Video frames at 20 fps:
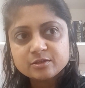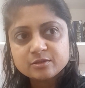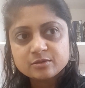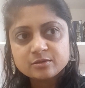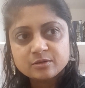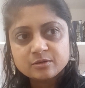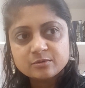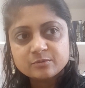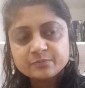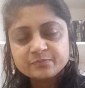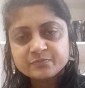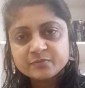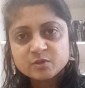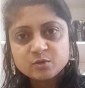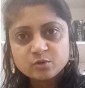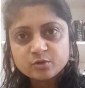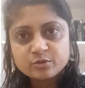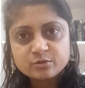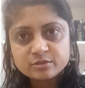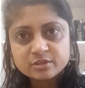
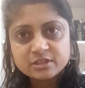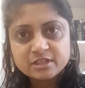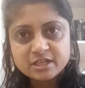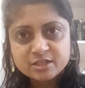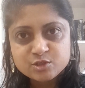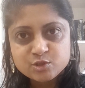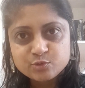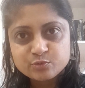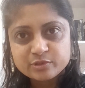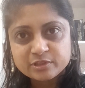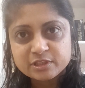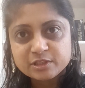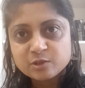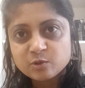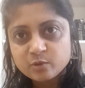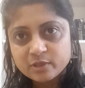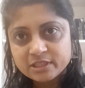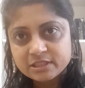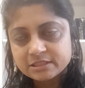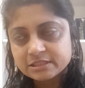go through the lecture really
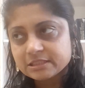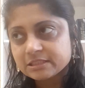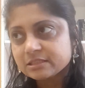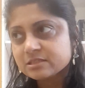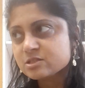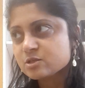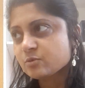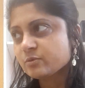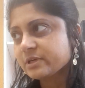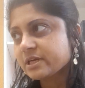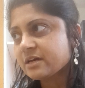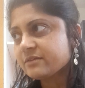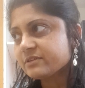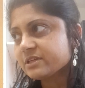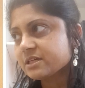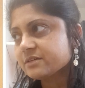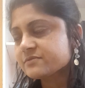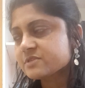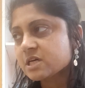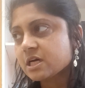quickly so we have
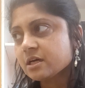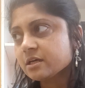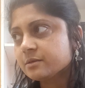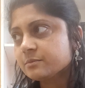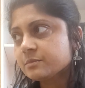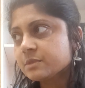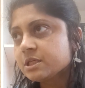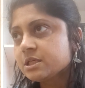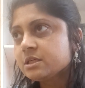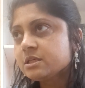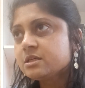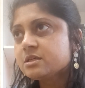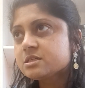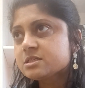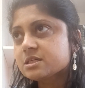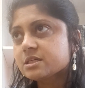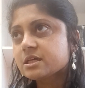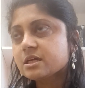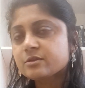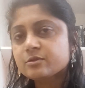enough time
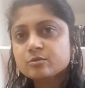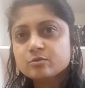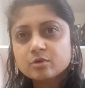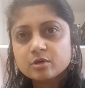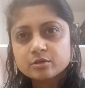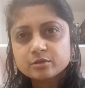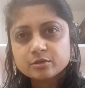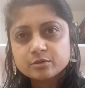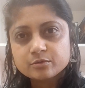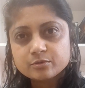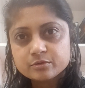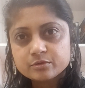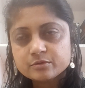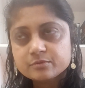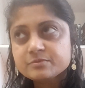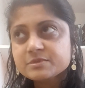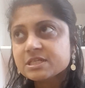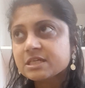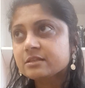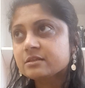to get through all the groups.